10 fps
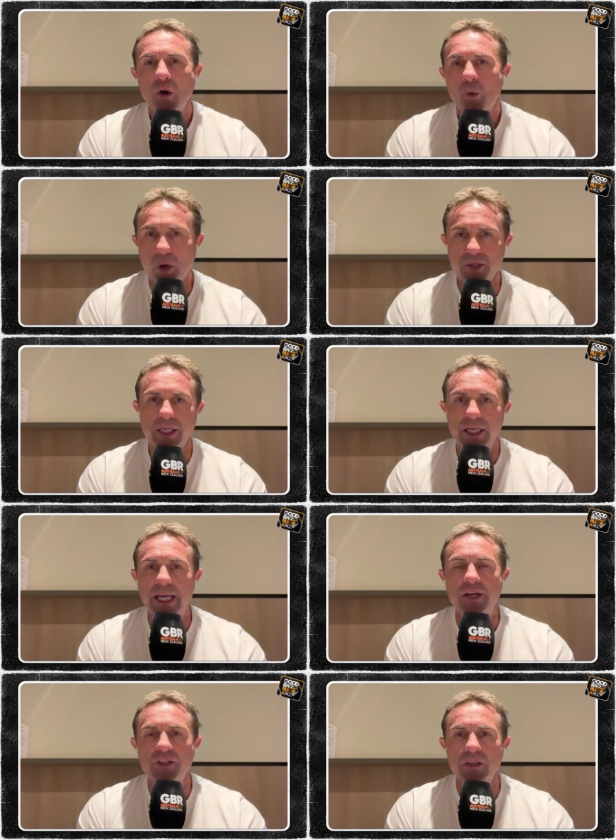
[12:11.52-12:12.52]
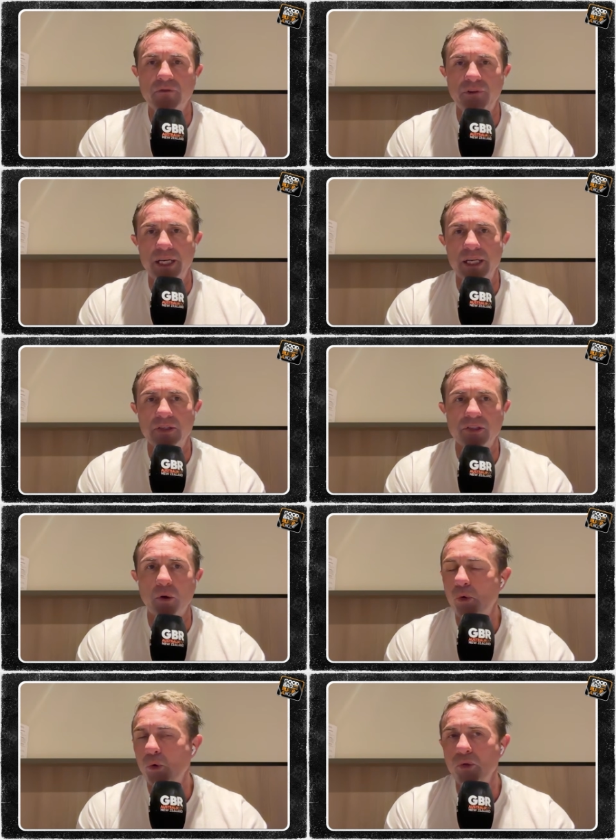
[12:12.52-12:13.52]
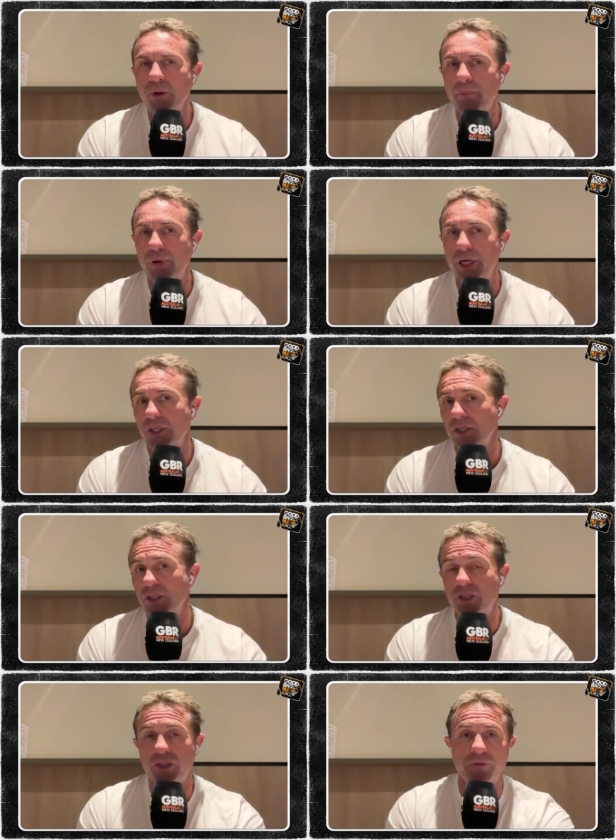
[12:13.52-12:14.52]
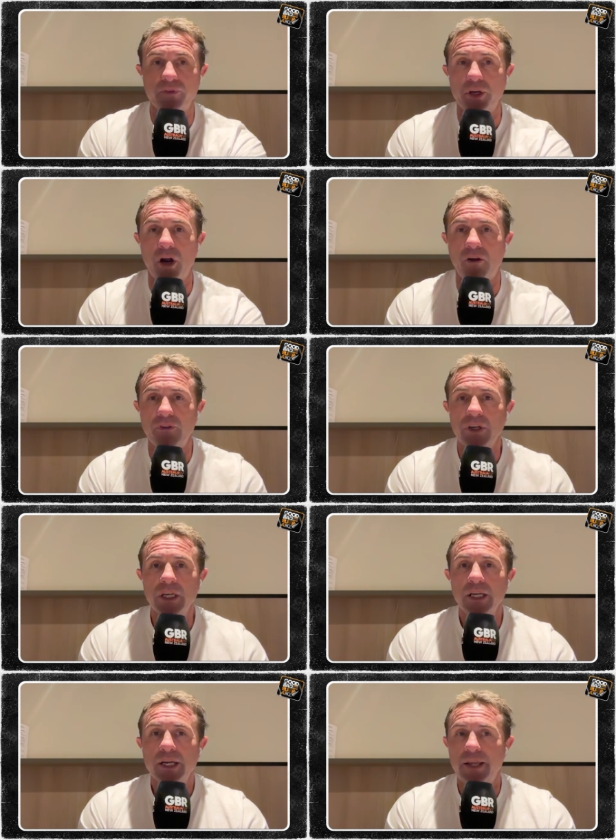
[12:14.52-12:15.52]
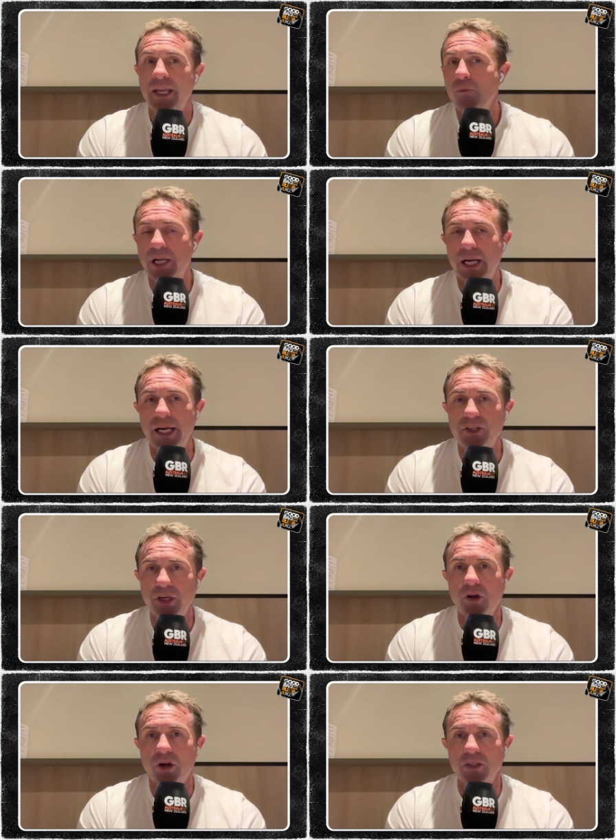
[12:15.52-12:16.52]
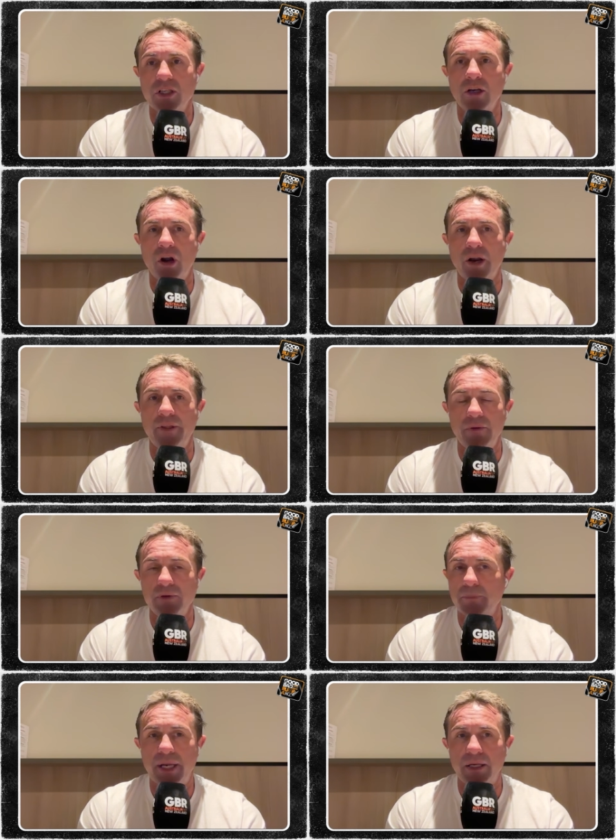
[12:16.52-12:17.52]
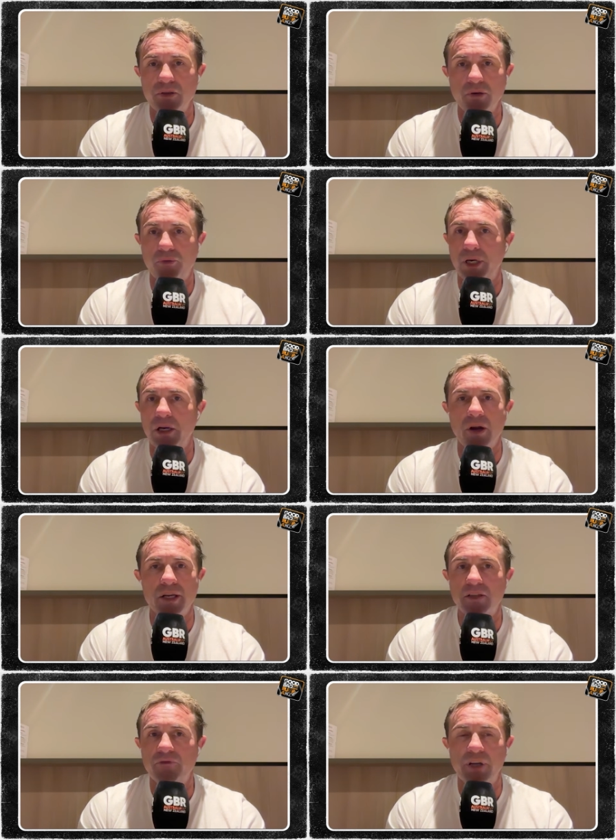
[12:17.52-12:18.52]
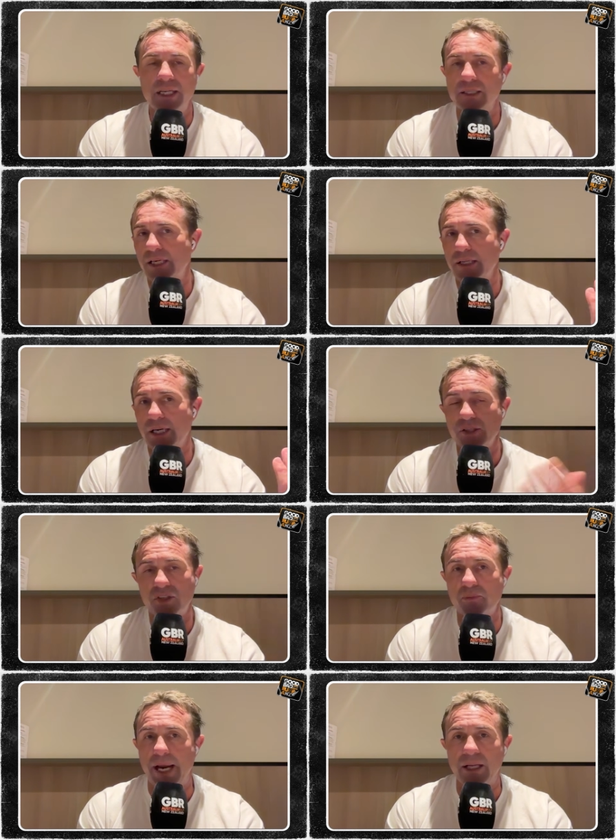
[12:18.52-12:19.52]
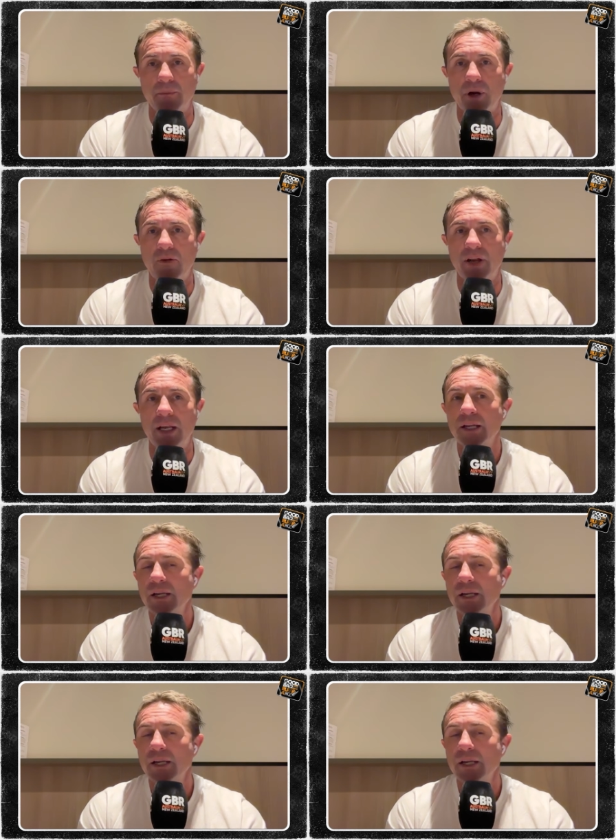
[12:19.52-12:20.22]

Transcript: wasn't engaging defenders. So all the pressure just shifted off, and then when it actually got to the line, there was about 2 or 3 Lions defenders there, and they just smacked them over,